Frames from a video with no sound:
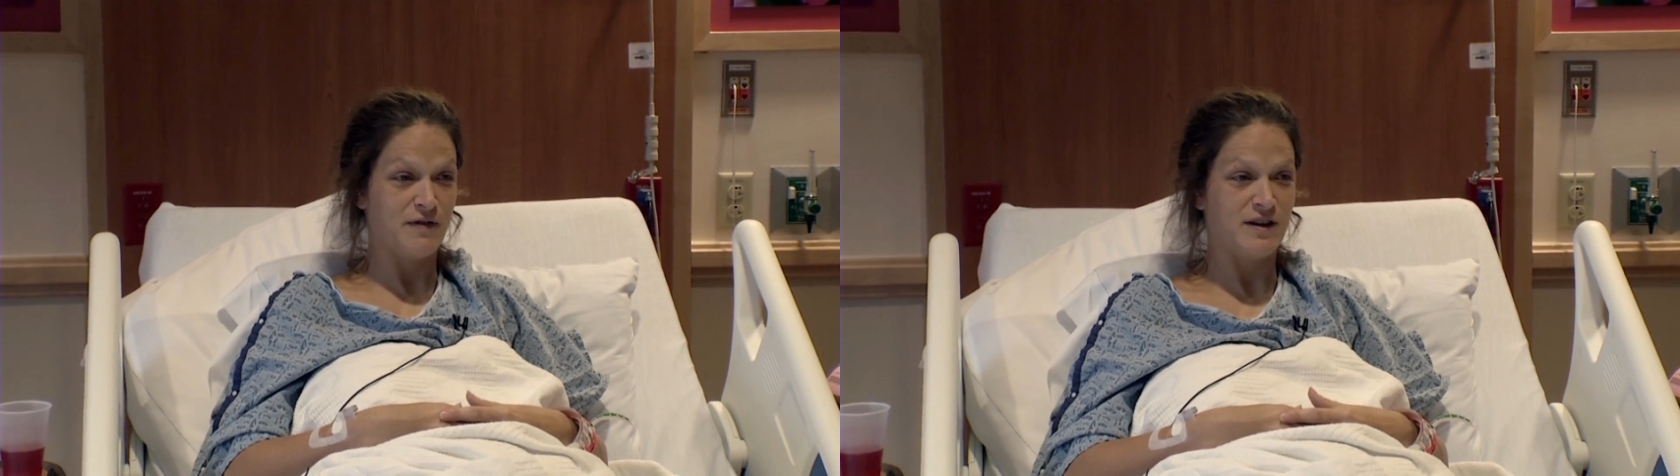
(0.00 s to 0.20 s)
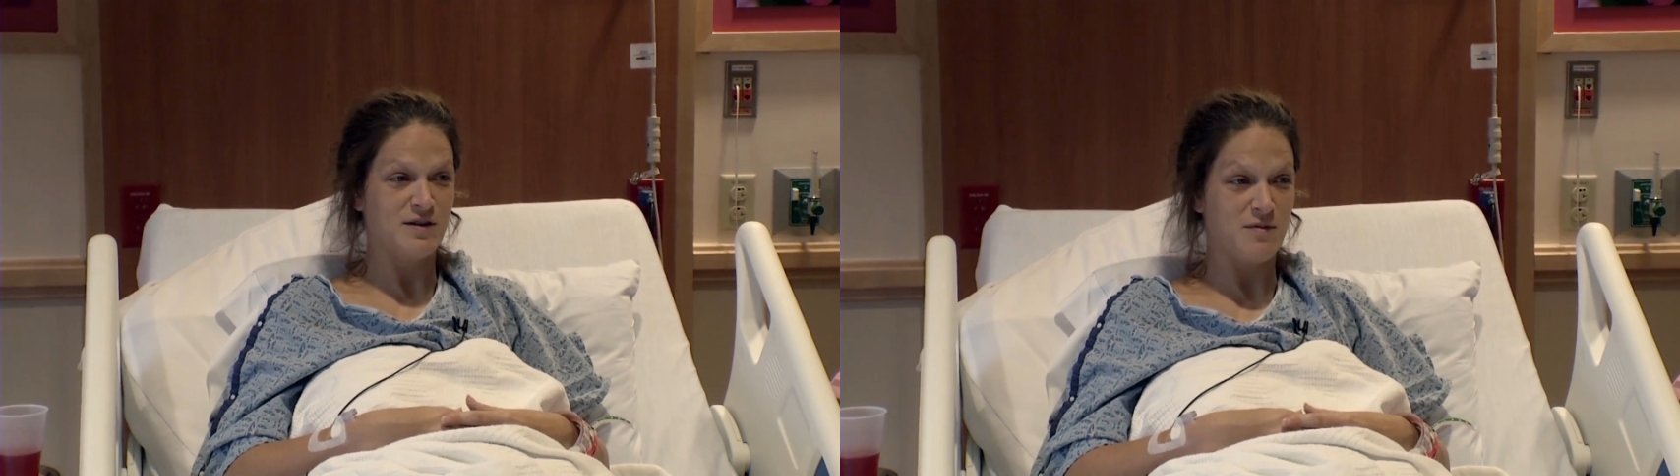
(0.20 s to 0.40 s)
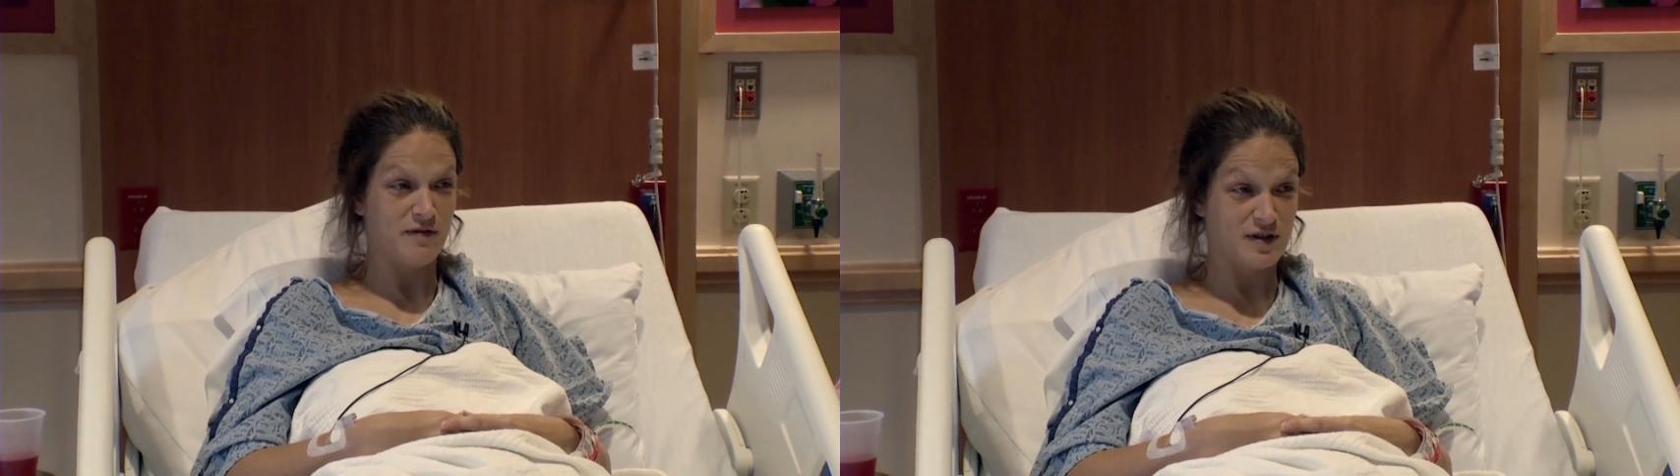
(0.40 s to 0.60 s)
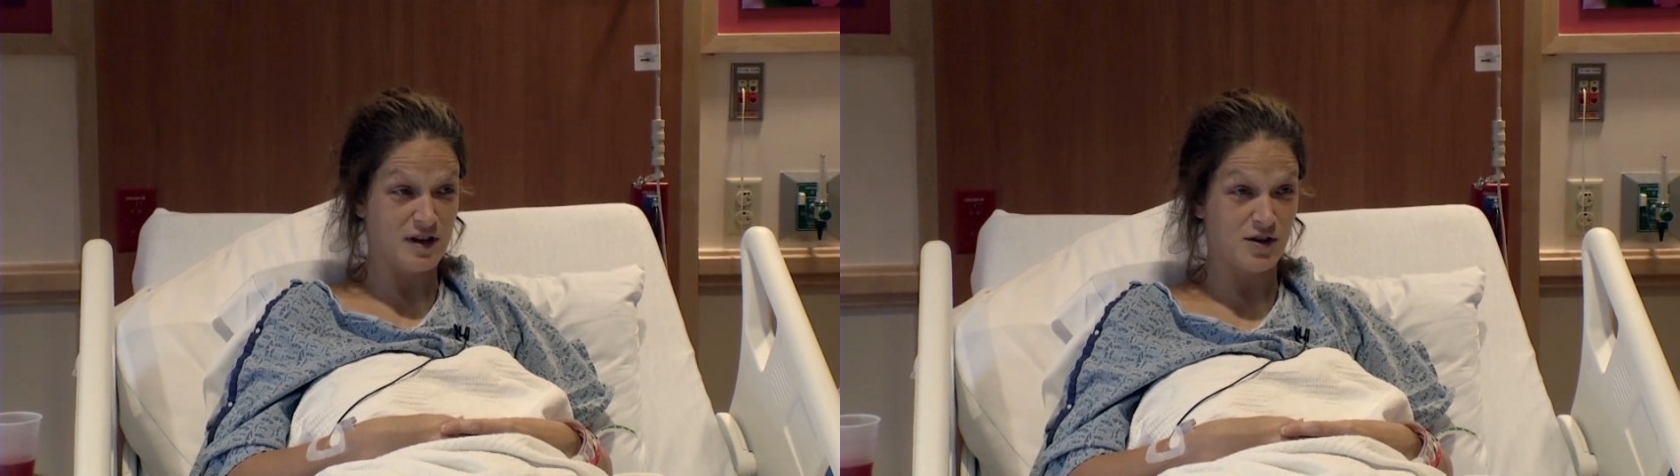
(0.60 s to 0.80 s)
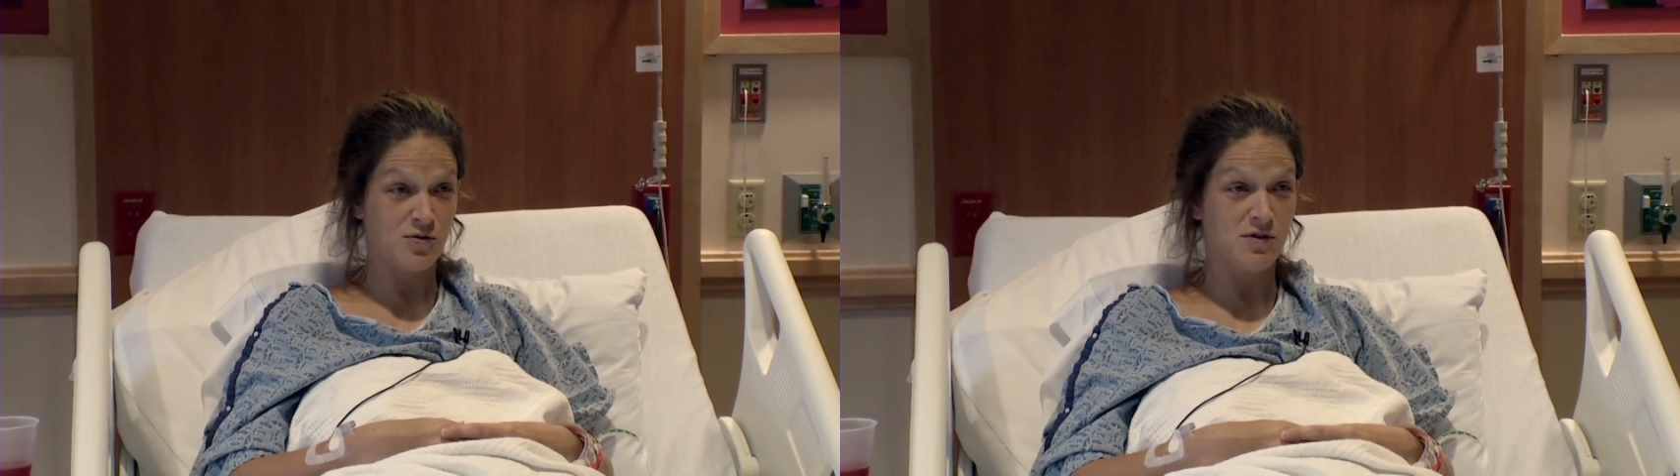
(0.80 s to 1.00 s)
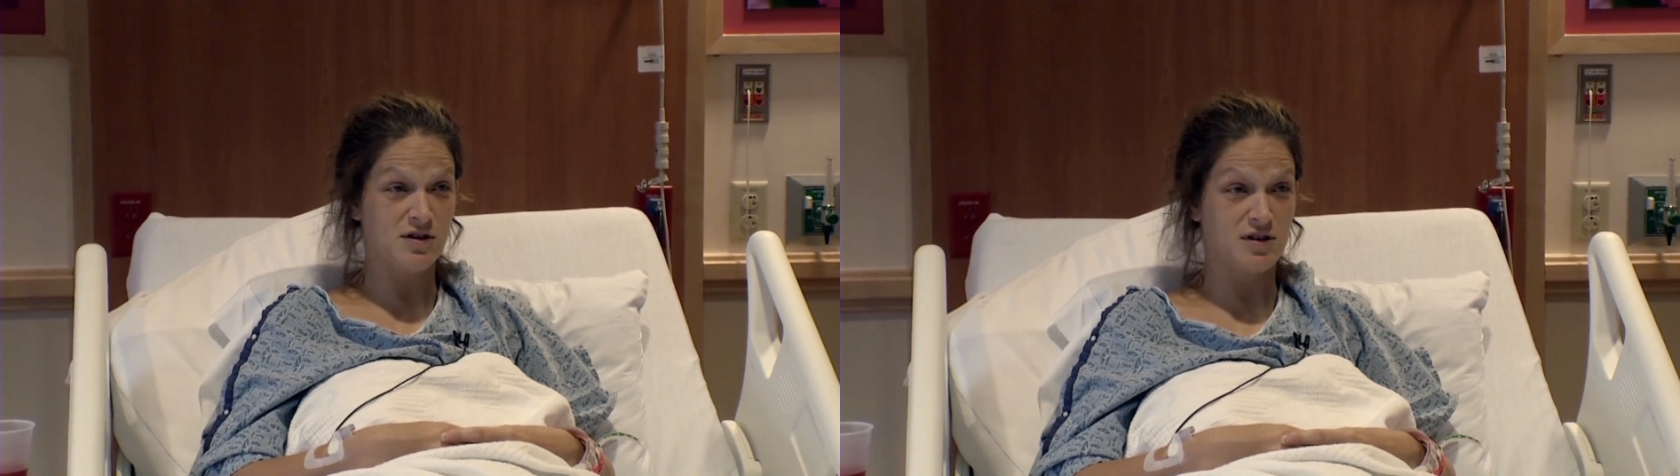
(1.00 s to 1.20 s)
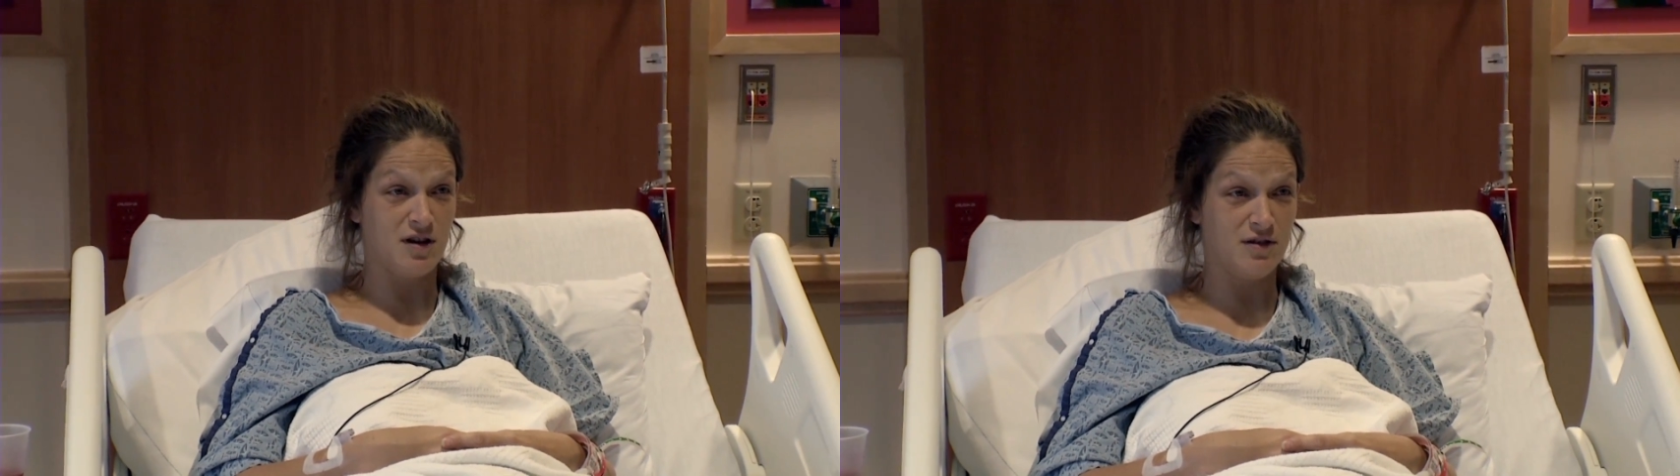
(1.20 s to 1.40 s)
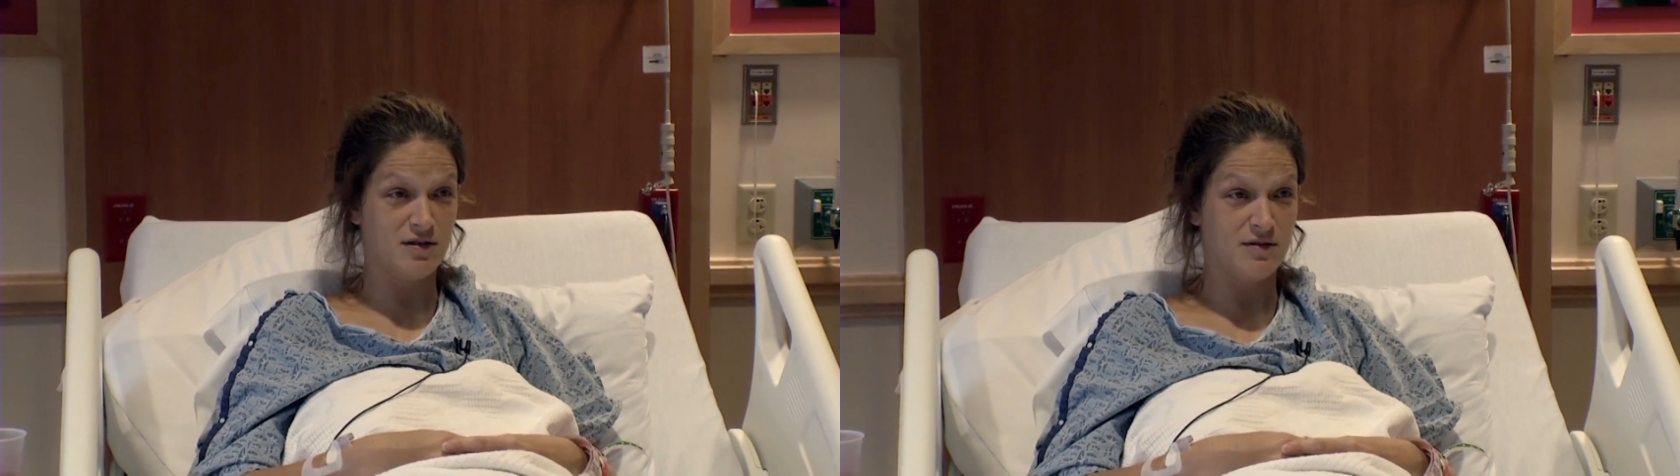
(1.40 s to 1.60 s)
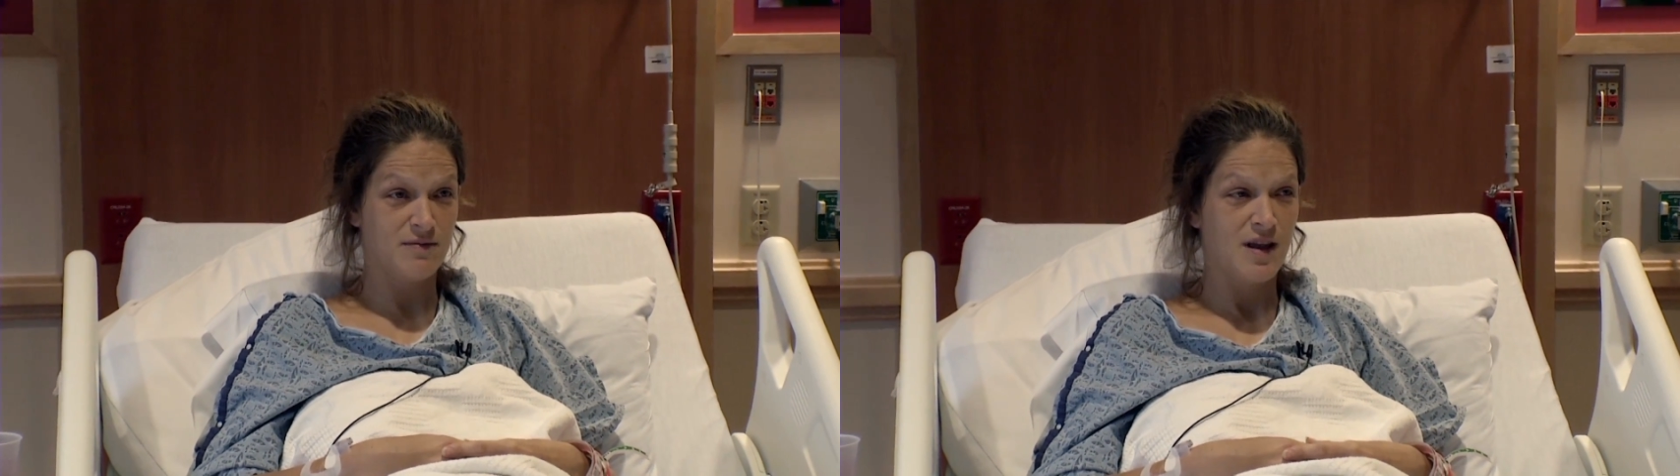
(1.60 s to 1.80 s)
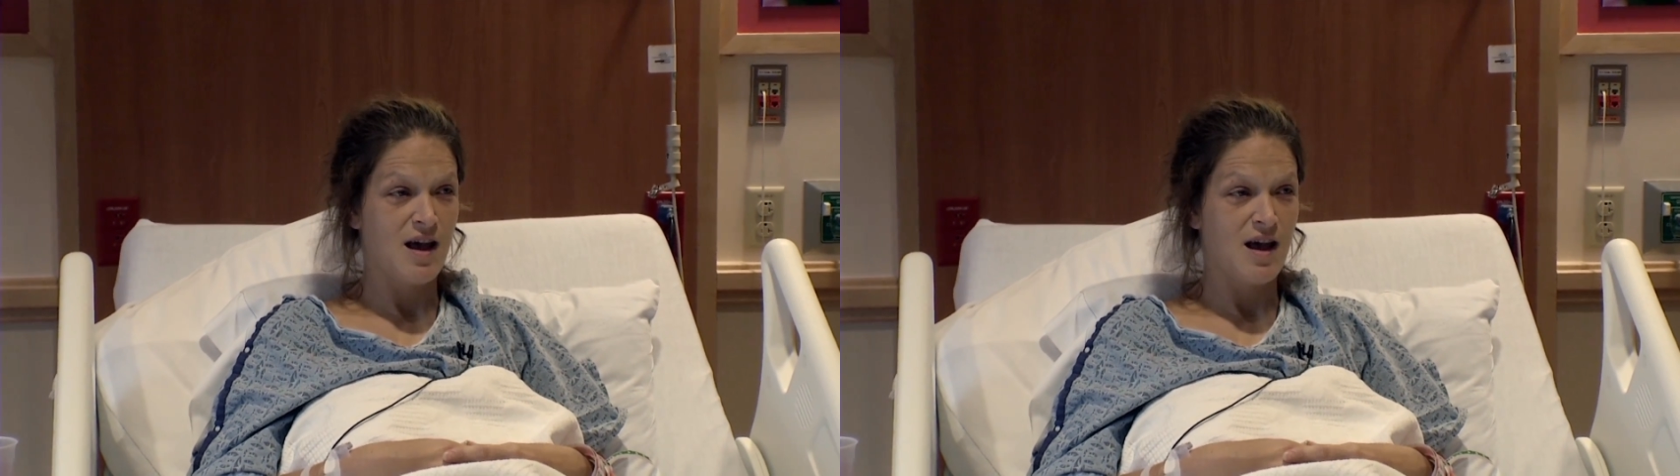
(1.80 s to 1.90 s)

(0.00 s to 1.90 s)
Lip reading: victim of a sexual assault,